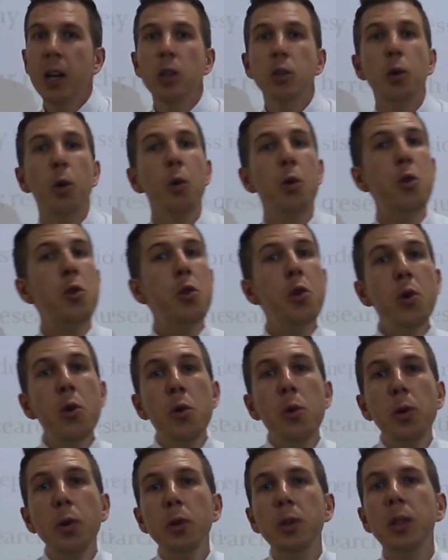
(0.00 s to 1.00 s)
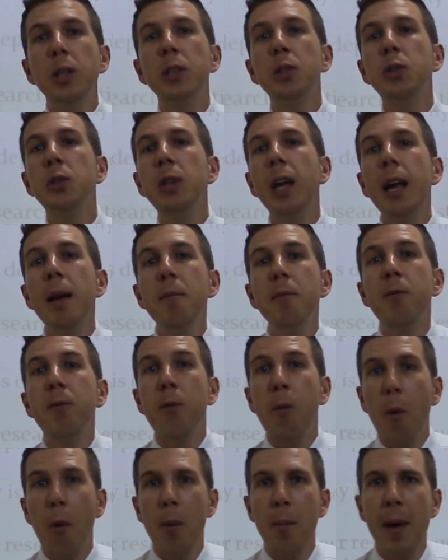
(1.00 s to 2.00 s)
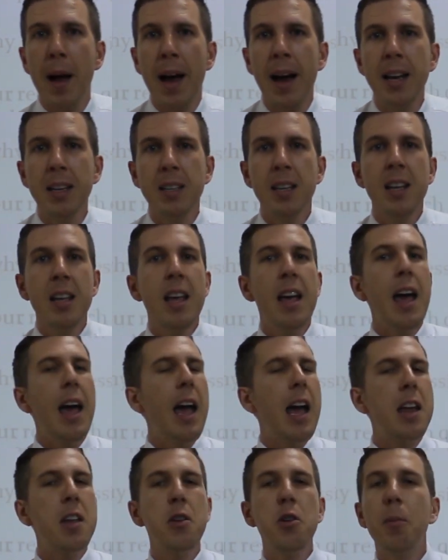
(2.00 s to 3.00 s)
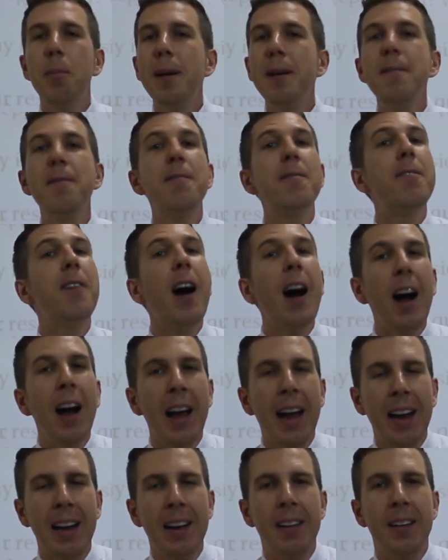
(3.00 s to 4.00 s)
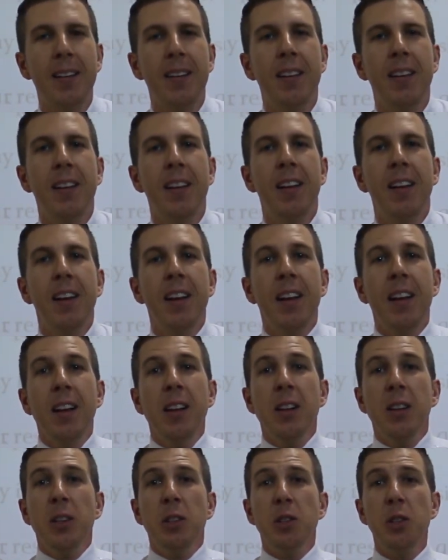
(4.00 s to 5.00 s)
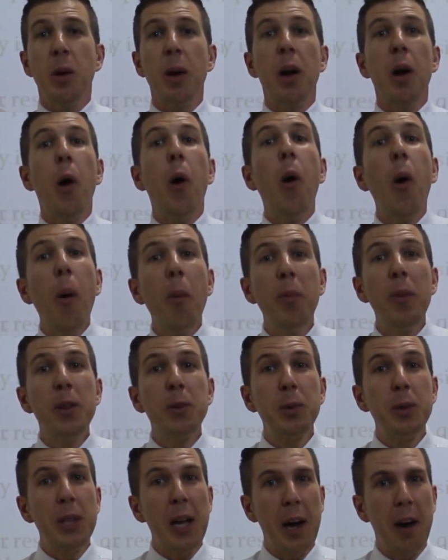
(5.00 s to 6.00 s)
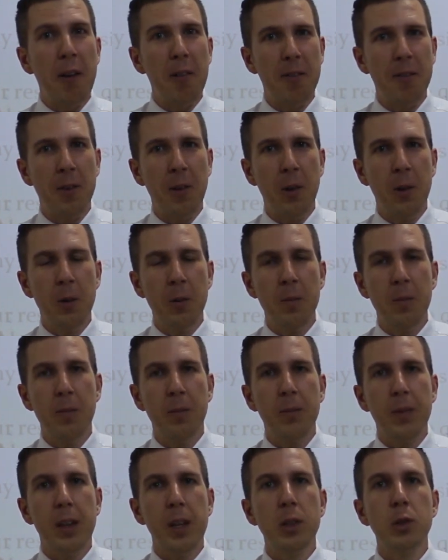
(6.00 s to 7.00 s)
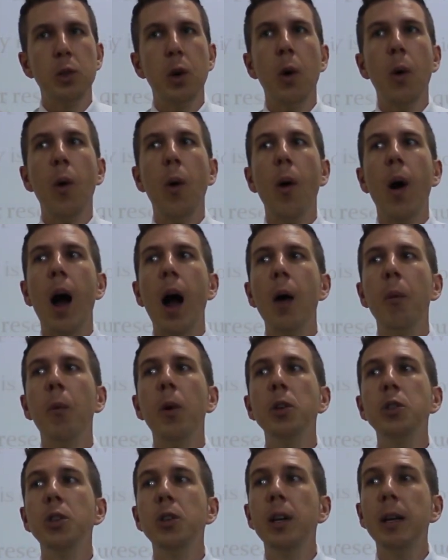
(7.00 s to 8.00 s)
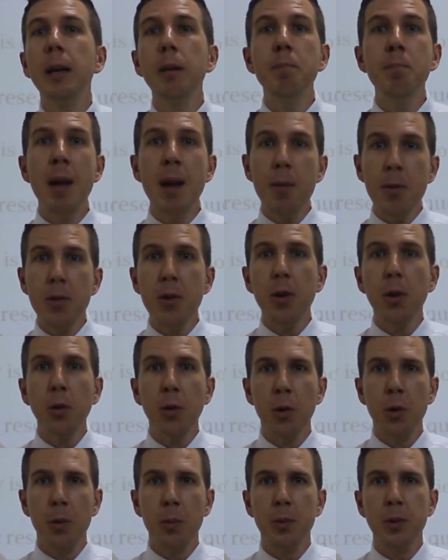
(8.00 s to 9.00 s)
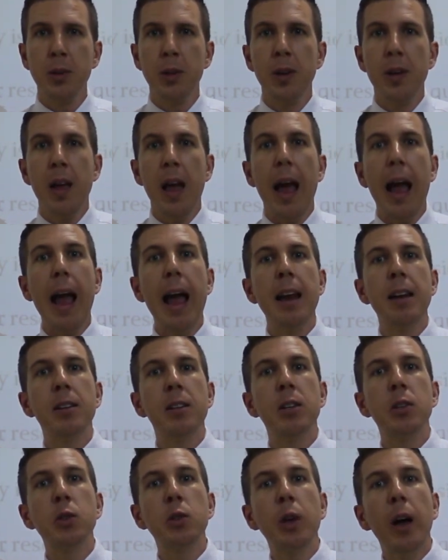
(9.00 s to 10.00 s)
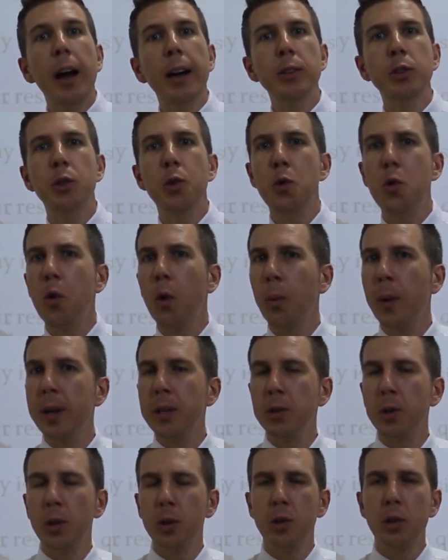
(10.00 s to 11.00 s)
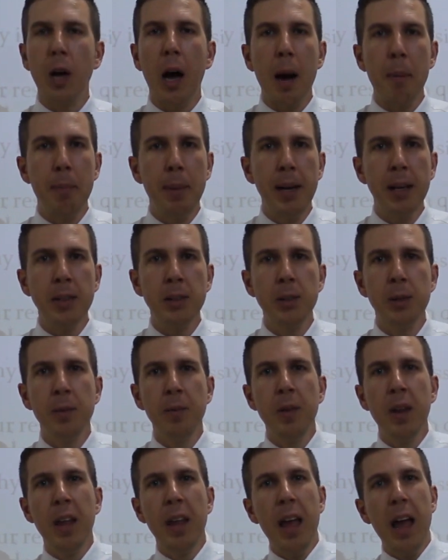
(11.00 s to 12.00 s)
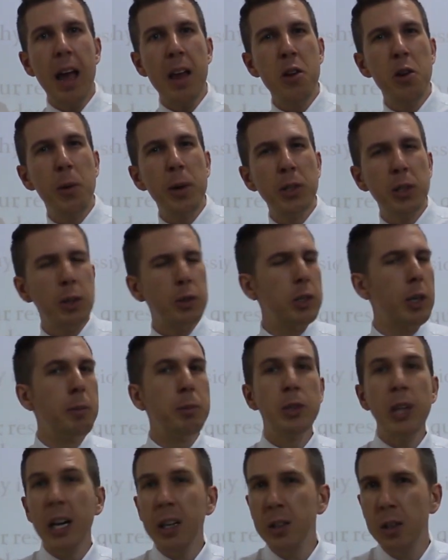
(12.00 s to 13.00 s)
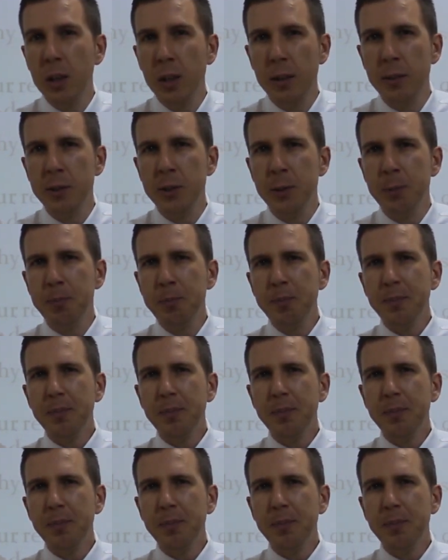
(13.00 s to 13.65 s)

So use the same format and you'll be fine. So I hope this was helpful. So I want you to meet with your groups and discuss your research topics and your research objectives.